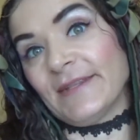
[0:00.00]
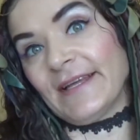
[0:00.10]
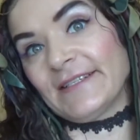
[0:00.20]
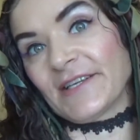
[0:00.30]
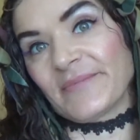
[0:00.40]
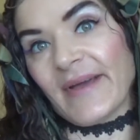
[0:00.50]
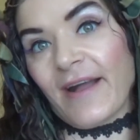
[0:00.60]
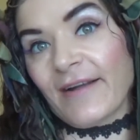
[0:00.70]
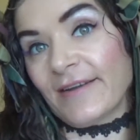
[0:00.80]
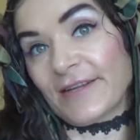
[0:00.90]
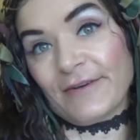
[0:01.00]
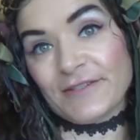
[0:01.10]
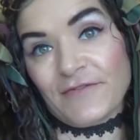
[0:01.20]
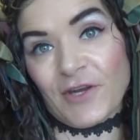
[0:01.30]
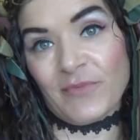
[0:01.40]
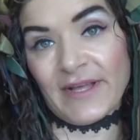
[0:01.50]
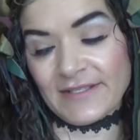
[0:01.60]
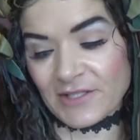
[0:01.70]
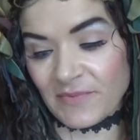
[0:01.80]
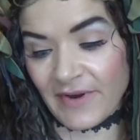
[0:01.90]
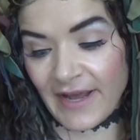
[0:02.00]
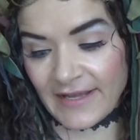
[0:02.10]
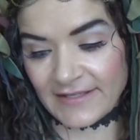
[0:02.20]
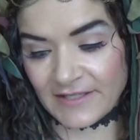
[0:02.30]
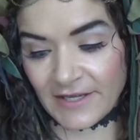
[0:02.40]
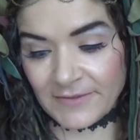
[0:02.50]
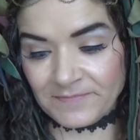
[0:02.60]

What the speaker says: I'd like to come back. You know, it was a very pleasant surprise.